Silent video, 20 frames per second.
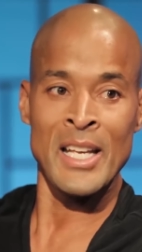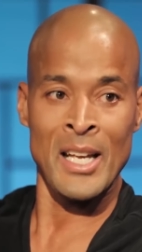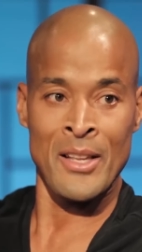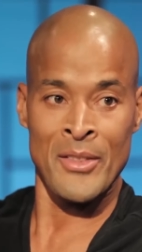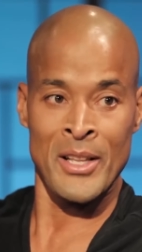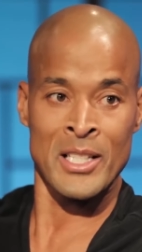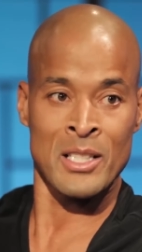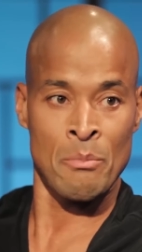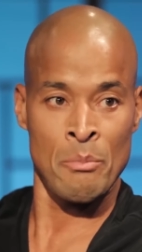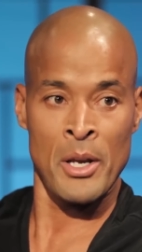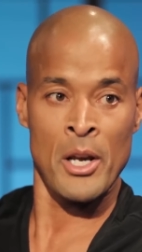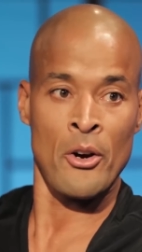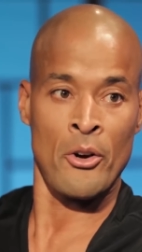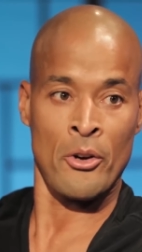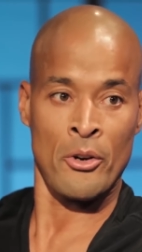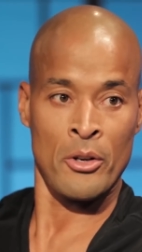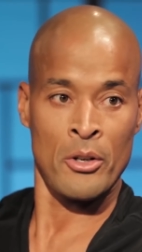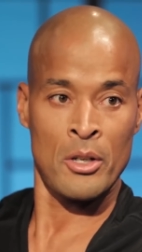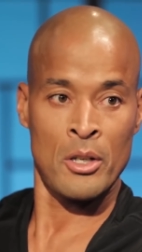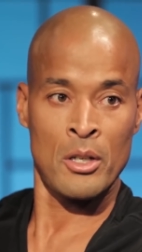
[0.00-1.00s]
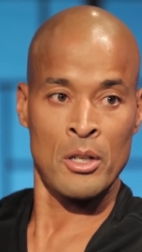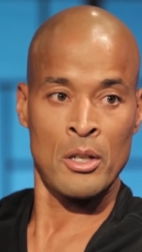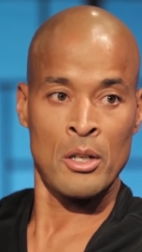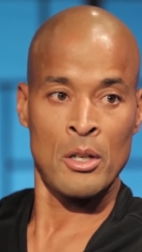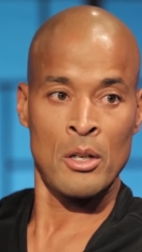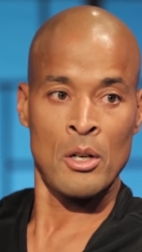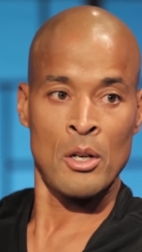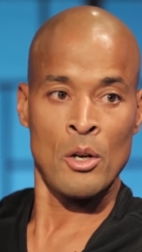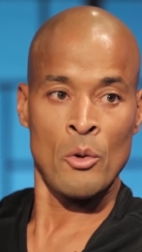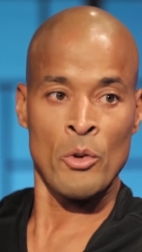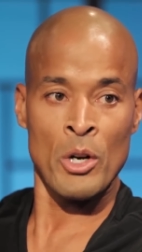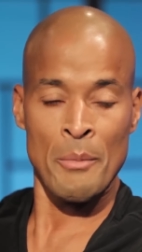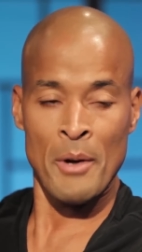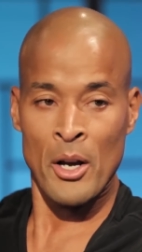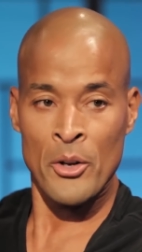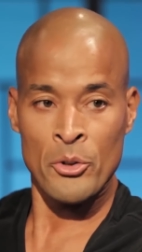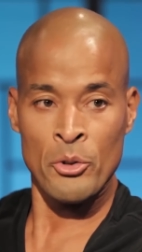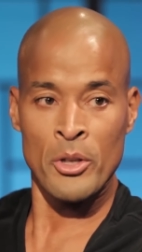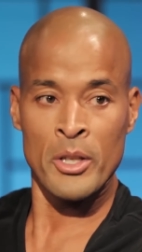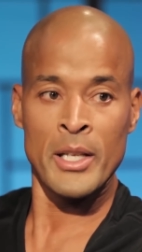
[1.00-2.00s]
in this mirror? What am I
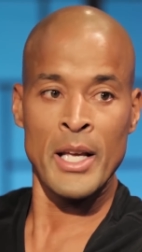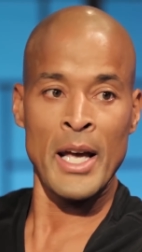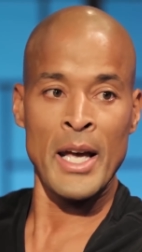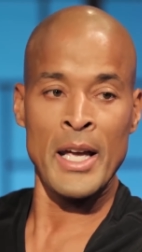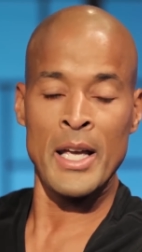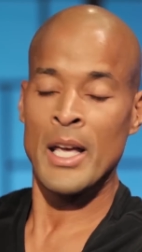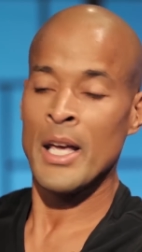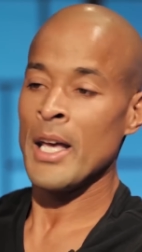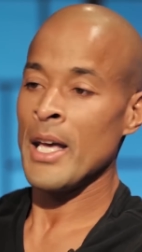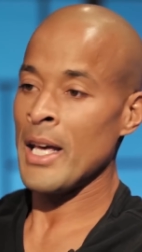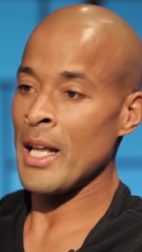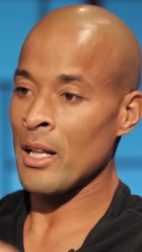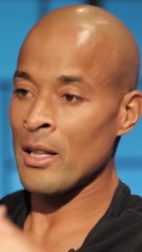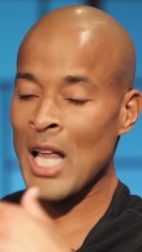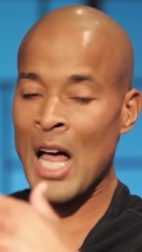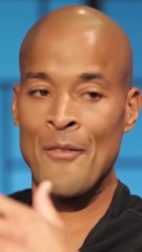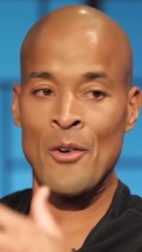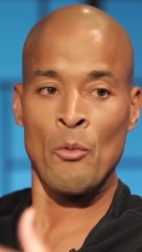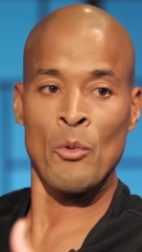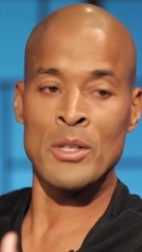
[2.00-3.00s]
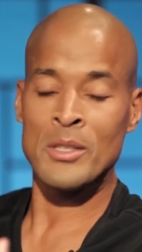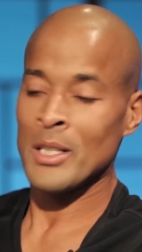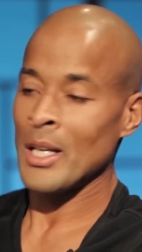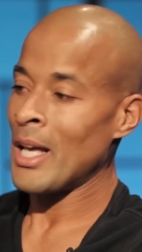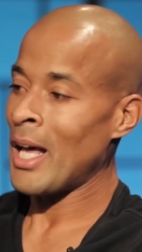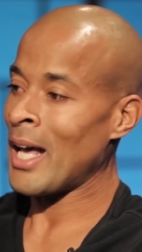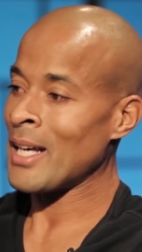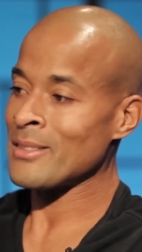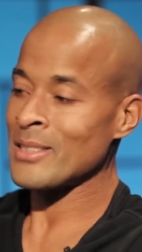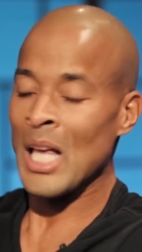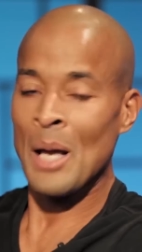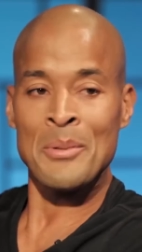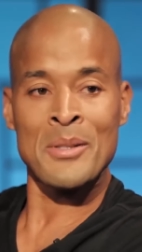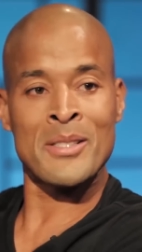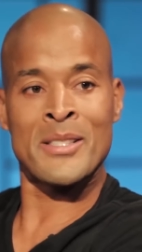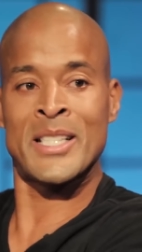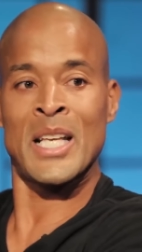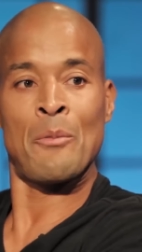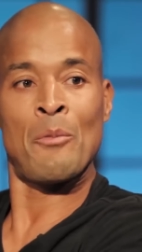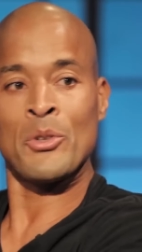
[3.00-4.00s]
going to do today? And a lot of it was I stopped
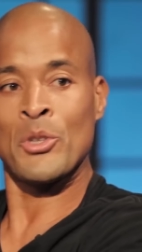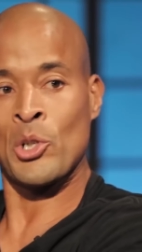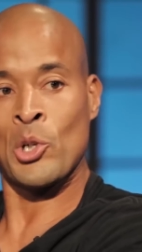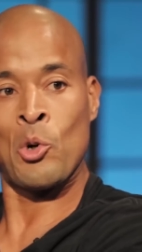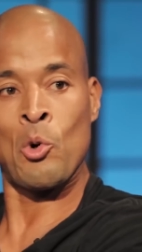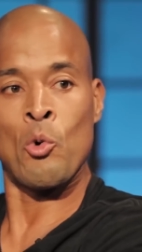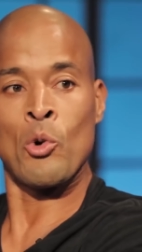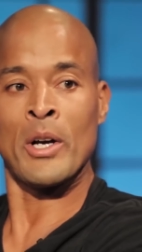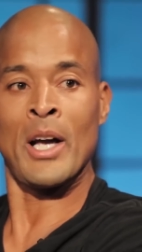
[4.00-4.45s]
sitting with the cool